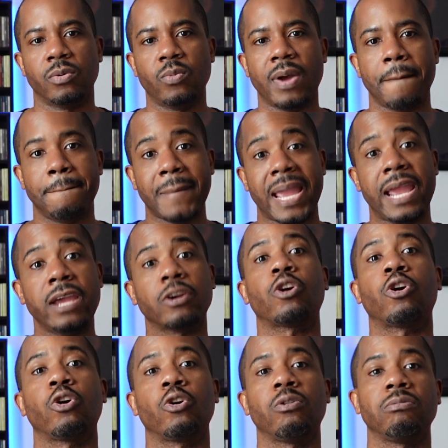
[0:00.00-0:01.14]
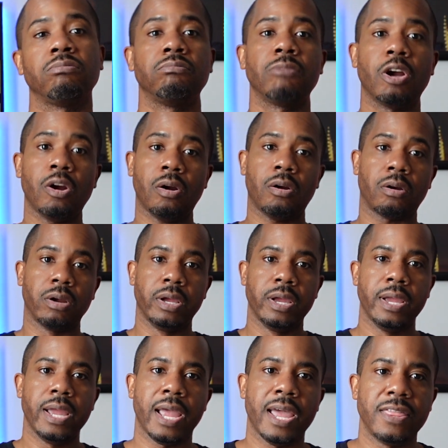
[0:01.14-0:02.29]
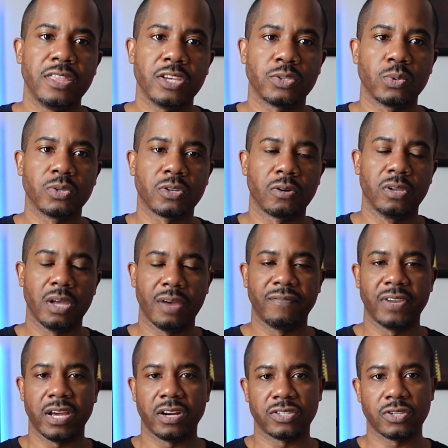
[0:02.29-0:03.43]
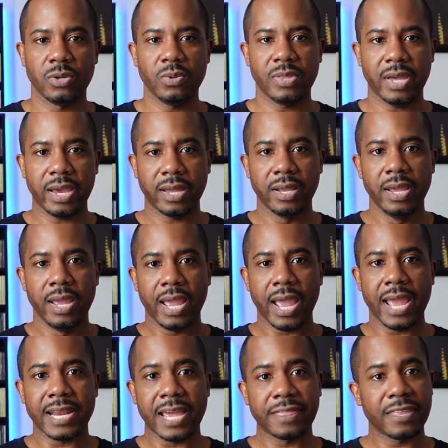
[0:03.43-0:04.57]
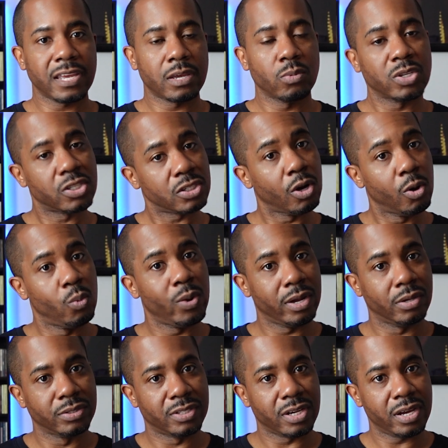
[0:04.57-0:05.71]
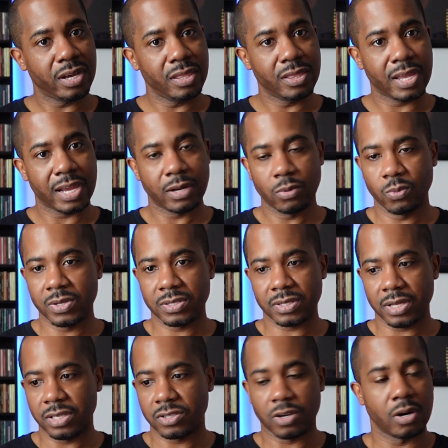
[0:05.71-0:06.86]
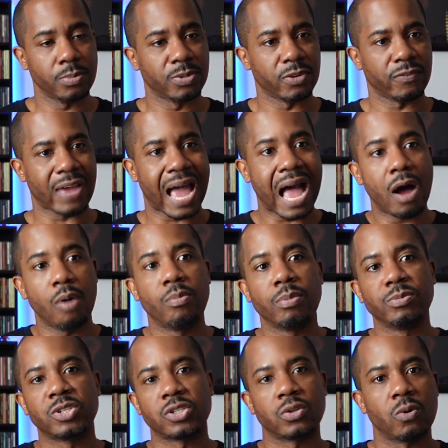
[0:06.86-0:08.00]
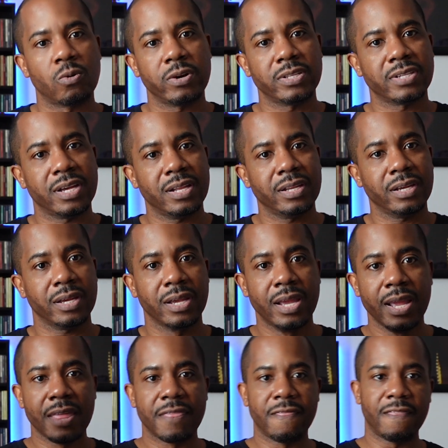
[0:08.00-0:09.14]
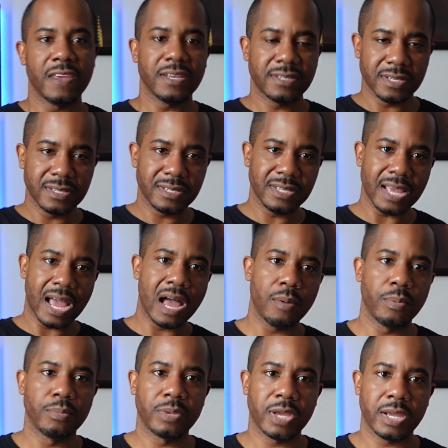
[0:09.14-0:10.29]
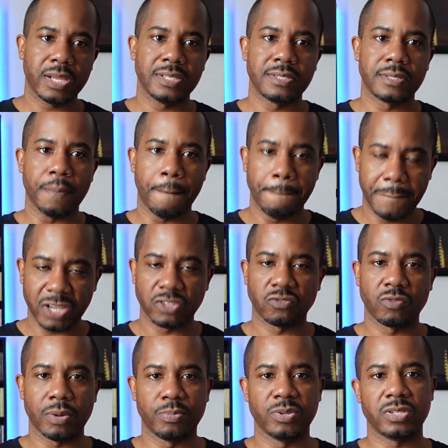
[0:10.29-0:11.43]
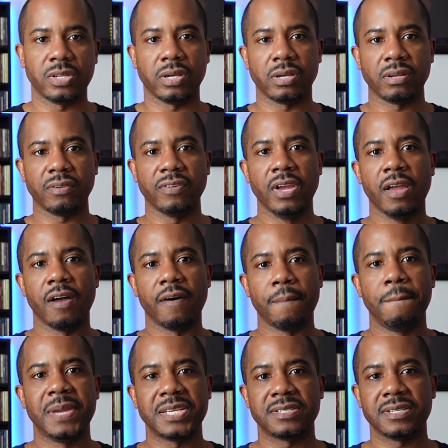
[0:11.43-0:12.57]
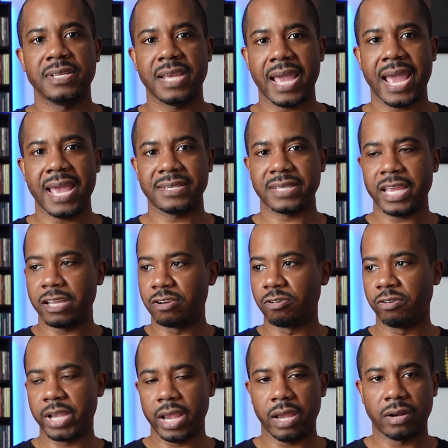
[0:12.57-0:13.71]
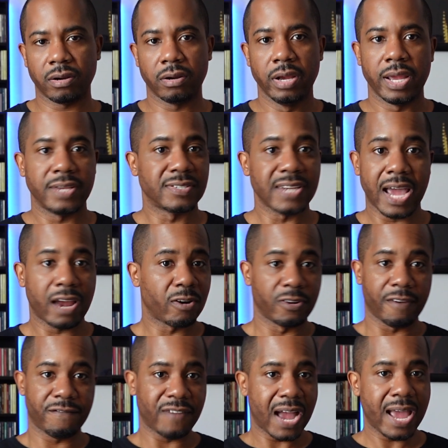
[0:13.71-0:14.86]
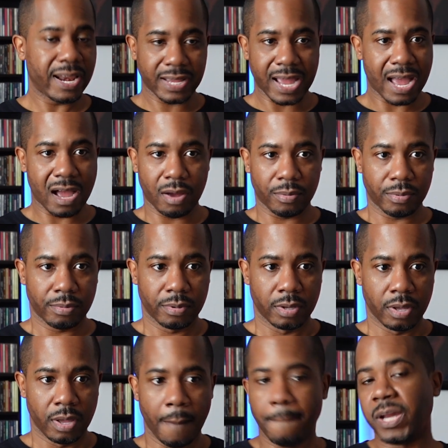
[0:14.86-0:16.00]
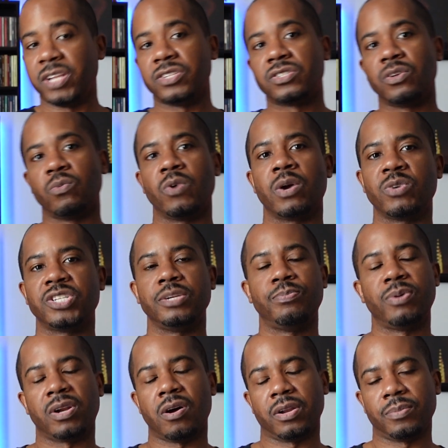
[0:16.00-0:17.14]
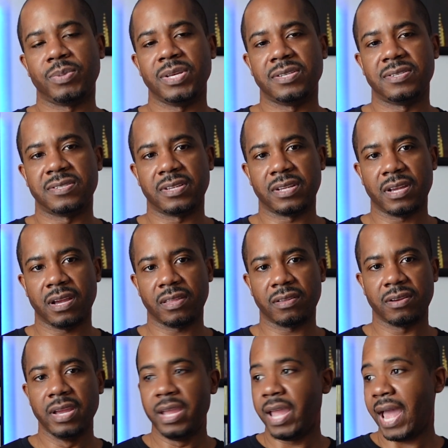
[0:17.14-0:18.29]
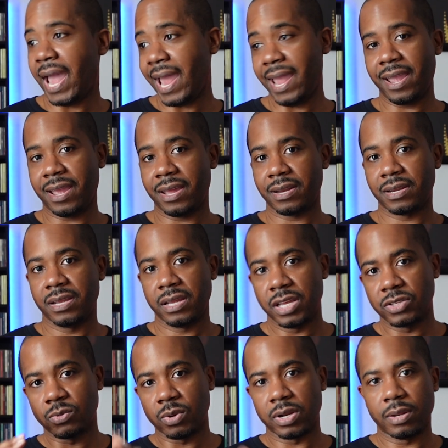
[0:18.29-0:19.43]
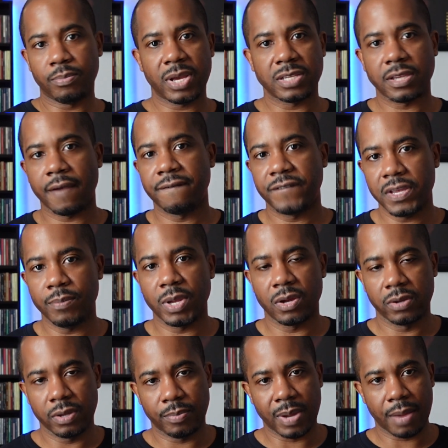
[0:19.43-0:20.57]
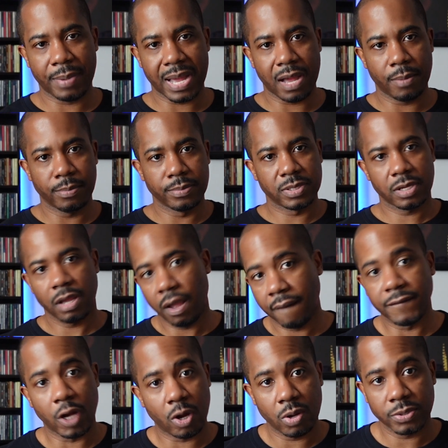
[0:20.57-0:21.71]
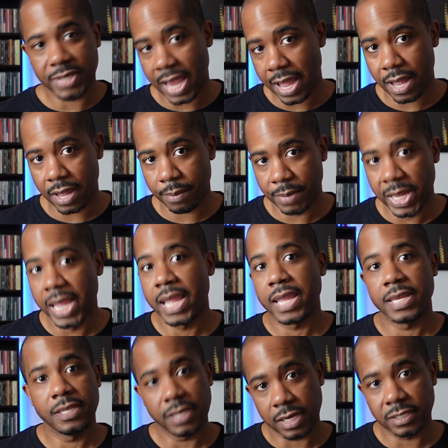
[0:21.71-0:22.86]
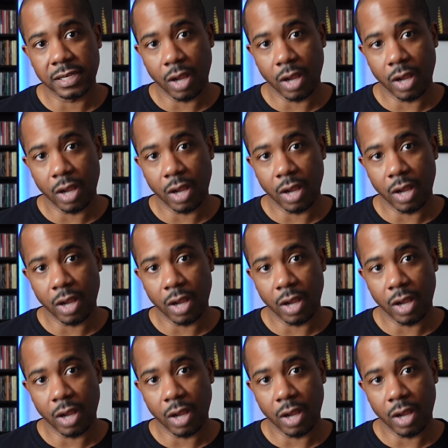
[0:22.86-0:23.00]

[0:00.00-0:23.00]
of what made her her. And this was her love letter to that. And I think it was so well done that it was, in terms of album storytelling, this is the album that is the best representative of Missy as a creator. It's not her defining album, but it's the one where she put all the pieces together. And it's one of the best female hip-hop albums of all time. Yes,